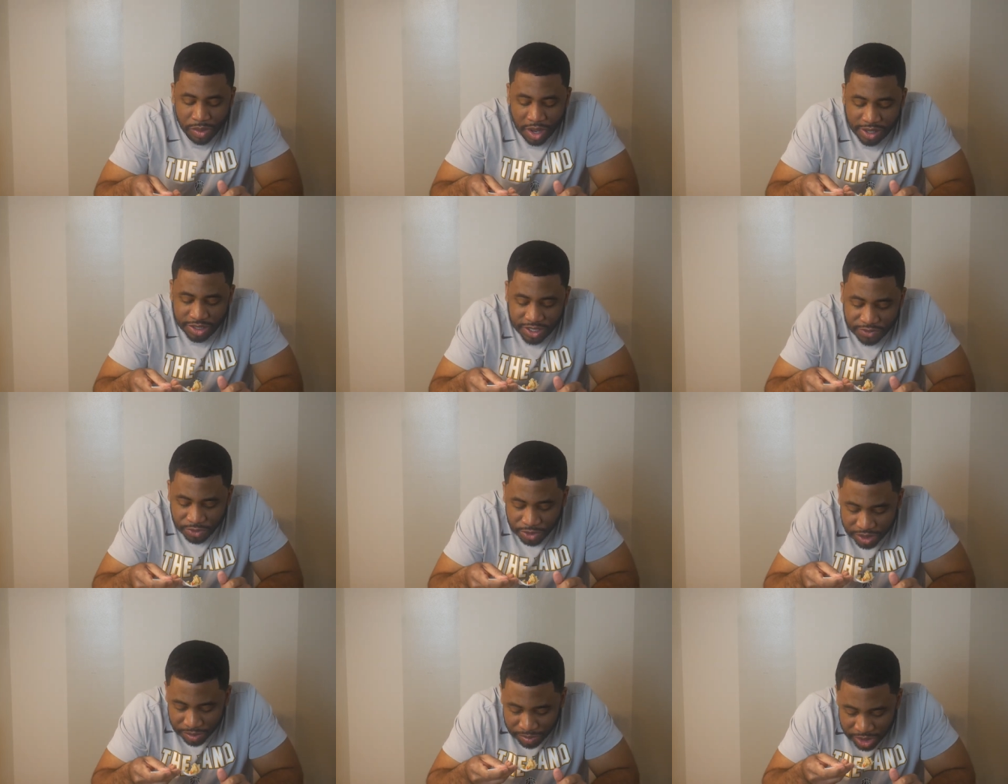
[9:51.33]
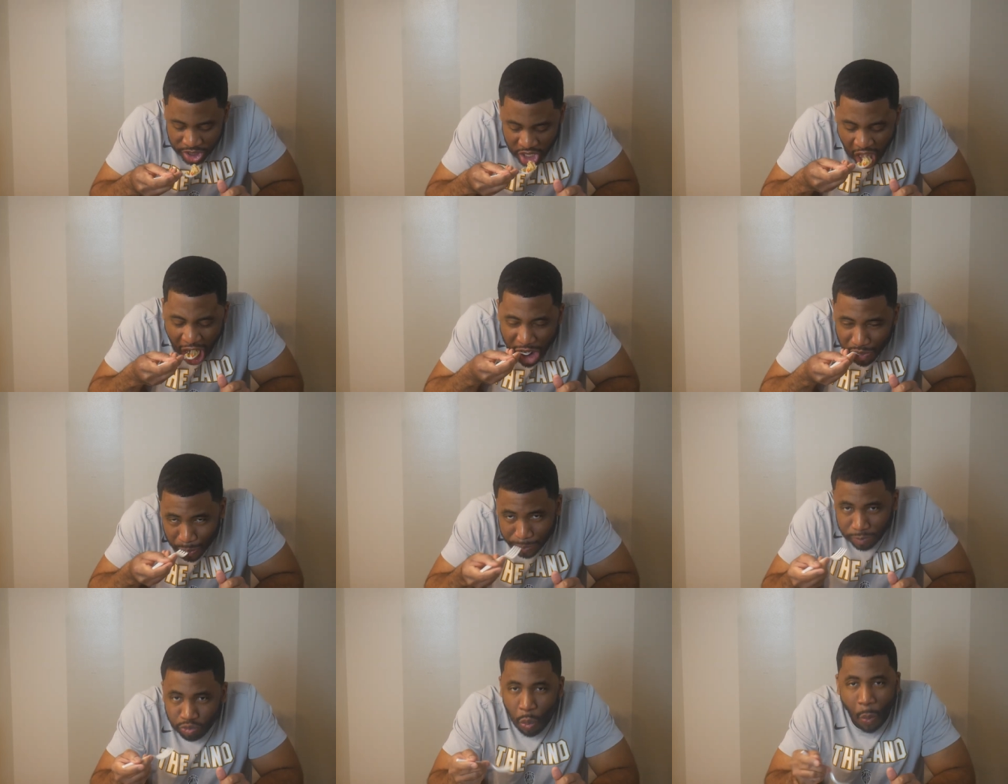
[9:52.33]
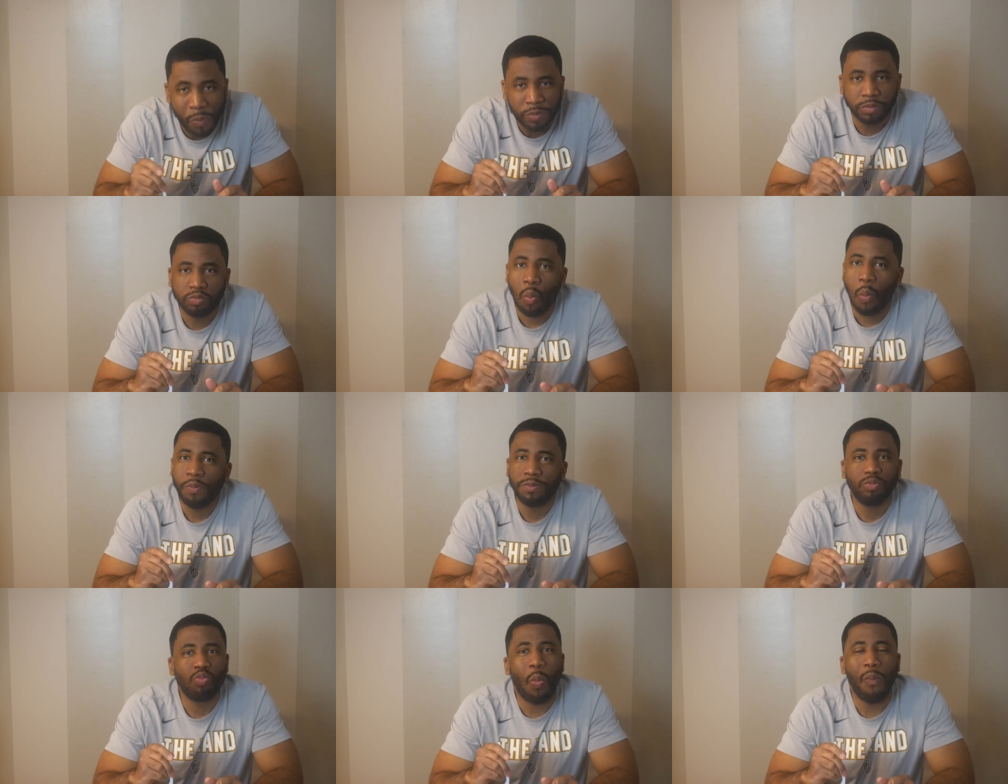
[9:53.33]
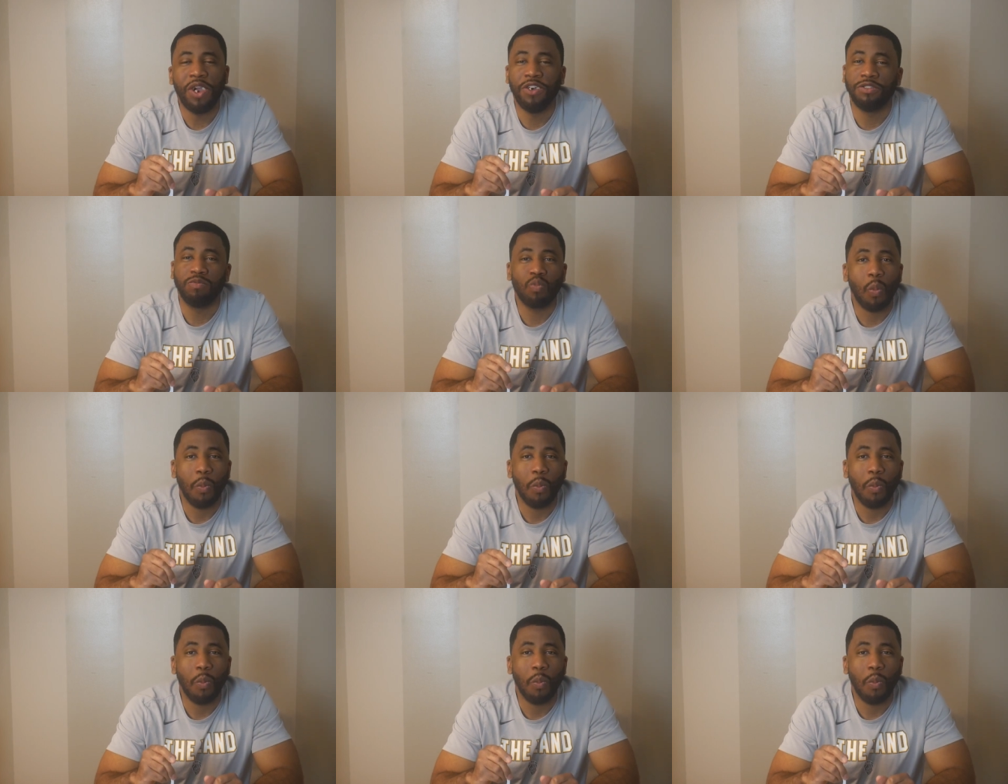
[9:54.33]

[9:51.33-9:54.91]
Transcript: I definitely recommend it. Man,